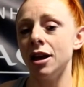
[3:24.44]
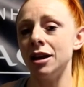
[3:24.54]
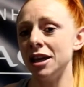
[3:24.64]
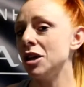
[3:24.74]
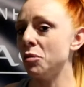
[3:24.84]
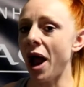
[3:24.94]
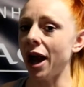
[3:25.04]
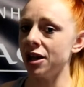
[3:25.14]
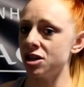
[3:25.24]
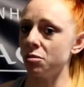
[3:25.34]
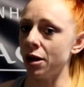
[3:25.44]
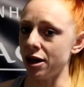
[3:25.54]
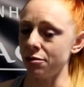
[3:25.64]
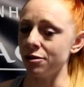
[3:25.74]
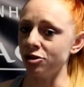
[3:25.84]
getting back into
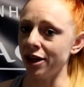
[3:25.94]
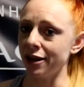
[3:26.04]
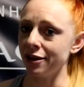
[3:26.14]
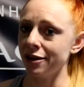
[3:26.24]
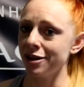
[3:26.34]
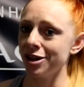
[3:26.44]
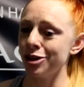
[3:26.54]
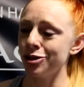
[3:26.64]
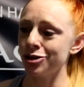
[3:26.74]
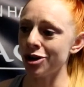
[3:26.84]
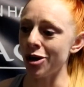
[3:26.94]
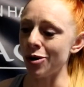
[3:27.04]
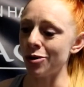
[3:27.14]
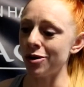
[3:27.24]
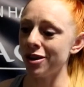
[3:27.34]
bodybuilding.
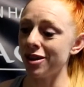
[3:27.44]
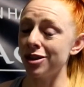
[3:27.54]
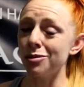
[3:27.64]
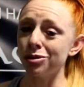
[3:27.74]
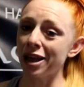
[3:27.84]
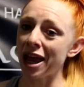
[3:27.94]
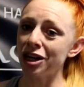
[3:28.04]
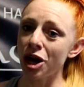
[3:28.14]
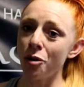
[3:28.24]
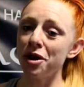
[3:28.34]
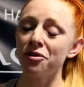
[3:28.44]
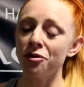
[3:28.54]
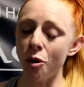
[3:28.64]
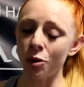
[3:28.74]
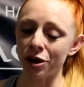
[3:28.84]
So the plan going
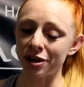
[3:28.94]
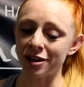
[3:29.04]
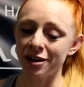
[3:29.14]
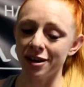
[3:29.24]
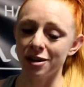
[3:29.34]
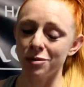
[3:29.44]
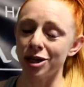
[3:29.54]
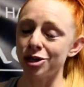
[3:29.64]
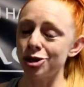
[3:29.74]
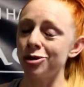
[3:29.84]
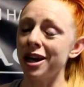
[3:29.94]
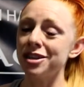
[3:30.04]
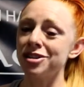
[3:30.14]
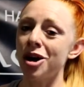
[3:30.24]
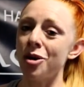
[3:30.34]
forward, because you
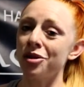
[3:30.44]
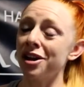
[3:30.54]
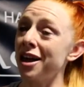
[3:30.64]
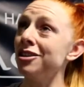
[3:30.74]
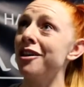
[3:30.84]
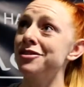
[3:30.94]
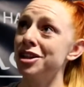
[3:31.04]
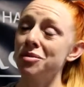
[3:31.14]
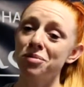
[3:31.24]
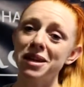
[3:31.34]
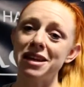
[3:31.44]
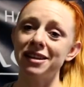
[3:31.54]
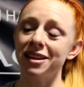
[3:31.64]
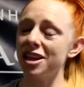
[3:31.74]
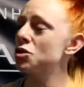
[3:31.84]
guys know that I love to
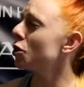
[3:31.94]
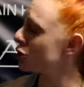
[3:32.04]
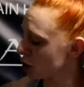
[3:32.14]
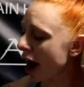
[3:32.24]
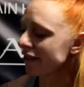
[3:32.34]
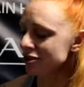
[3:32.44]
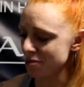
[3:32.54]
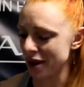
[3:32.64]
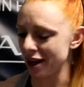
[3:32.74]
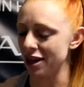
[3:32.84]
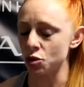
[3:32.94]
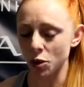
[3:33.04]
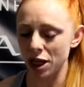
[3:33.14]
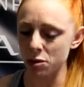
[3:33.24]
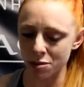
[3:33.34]
compete, it's what drives me, it's
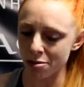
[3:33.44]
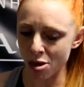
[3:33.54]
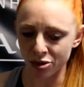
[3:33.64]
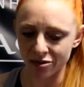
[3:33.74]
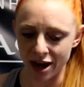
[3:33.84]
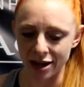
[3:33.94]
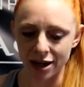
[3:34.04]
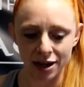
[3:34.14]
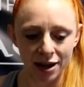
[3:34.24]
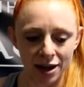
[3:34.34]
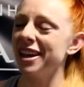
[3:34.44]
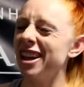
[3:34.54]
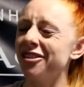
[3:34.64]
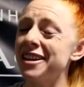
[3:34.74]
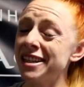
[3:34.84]
what keeps me motivated
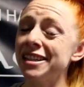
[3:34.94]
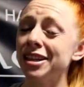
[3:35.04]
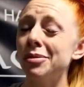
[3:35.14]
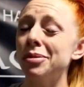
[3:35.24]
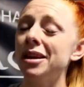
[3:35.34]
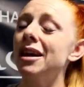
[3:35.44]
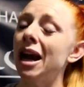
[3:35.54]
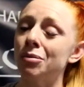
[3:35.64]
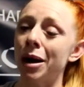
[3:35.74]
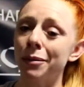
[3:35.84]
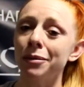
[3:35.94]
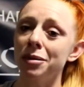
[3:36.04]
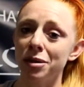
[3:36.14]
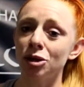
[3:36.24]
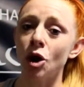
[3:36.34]
if I didn't compete, I'd
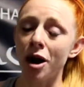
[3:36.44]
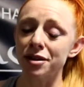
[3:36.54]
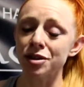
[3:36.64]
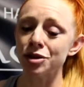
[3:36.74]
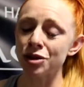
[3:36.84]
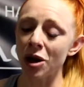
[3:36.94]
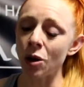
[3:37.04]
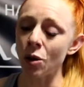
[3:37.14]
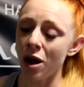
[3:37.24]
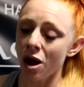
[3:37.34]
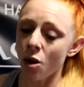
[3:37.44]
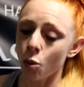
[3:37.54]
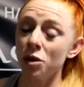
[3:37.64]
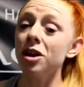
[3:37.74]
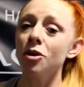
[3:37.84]
probably be lost. So
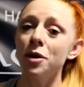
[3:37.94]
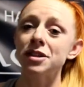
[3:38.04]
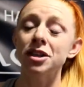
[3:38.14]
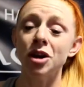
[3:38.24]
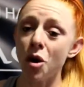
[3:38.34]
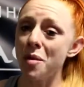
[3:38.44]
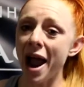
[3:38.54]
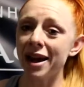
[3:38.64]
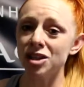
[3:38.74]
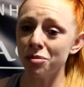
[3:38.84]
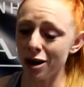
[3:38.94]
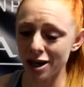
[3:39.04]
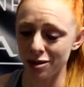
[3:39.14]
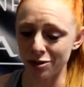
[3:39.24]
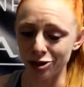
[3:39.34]
we are going to go back to
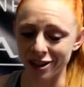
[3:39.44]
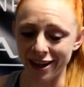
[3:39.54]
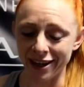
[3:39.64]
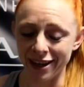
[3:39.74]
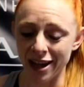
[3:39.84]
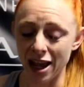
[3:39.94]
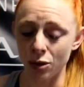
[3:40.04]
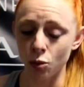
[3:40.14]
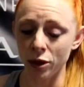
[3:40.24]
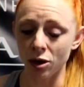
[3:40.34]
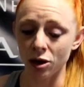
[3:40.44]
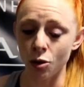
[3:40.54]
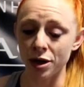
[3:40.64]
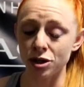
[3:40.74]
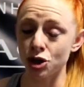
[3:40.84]
bodybuilding and we are
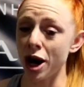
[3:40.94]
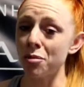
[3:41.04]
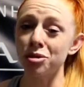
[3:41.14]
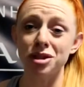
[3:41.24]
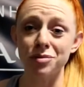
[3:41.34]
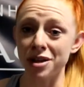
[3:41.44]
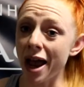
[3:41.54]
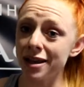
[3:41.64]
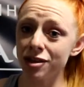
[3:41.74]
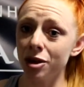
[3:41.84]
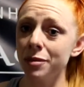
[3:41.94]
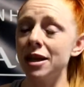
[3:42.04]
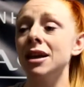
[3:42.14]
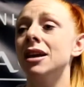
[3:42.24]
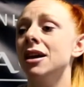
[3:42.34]
going to try and put some size on
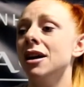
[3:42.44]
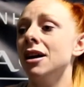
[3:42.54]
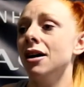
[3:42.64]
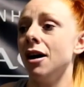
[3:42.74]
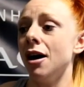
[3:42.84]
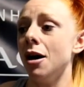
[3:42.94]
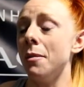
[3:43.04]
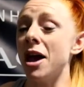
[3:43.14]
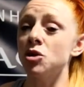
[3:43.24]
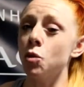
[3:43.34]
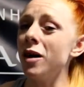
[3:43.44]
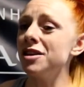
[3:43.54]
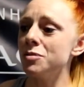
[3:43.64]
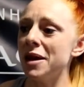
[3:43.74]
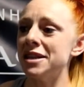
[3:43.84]
me um, as well
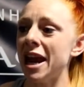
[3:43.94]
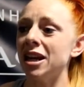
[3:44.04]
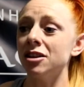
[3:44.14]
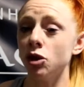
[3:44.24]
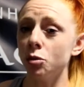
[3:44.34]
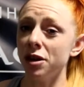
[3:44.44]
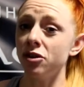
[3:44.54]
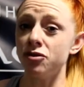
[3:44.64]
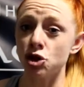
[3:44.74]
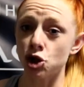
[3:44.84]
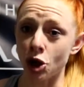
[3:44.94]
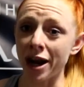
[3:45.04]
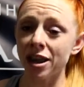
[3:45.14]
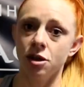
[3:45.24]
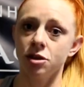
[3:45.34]
as maintain a little bit of the
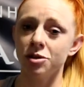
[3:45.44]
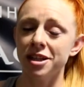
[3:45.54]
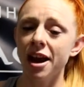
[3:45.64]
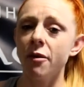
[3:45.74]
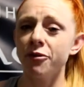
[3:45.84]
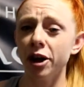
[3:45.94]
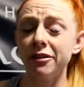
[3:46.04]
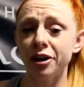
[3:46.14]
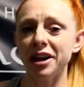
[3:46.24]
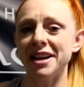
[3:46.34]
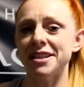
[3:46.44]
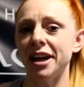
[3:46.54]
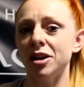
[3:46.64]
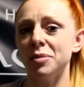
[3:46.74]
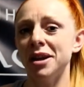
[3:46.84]
strength. So today I'm very, very
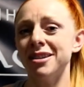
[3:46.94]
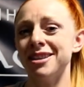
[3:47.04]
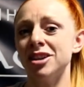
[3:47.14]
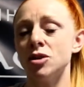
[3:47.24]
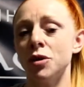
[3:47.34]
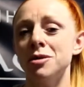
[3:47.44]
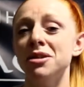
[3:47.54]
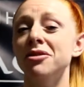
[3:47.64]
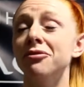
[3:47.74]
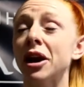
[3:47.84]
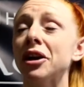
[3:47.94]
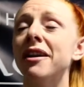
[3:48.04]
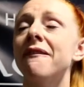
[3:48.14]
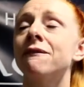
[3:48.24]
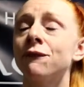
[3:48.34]
excited because it is going to be the
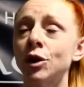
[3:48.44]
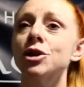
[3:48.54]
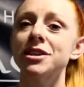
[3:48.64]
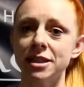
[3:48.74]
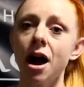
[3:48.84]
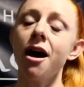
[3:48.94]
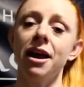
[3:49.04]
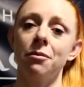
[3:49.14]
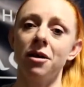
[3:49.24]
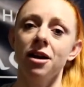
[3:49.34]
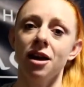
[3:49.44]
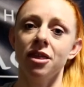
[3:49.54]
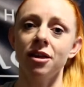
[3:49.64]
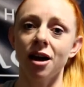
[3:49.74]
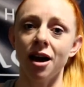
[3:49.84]
very first time
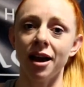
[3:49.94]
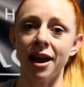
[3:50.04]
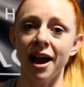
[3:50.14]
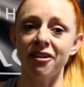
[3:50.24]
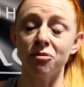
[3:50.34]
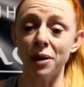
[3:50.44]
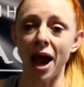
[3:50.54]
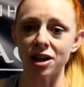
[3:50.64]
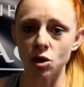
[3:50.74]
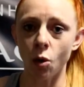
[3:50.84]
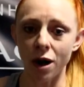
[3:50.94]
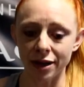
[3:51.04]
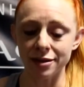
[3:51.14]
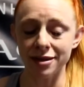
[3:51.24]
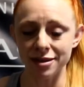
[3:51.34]
that I have back
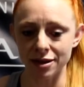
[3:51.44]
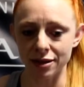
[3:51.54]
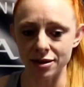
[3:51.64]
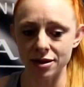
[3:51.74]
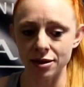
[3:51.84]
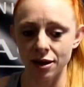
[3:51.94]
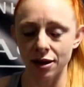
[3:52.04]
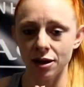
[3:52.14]
squatted since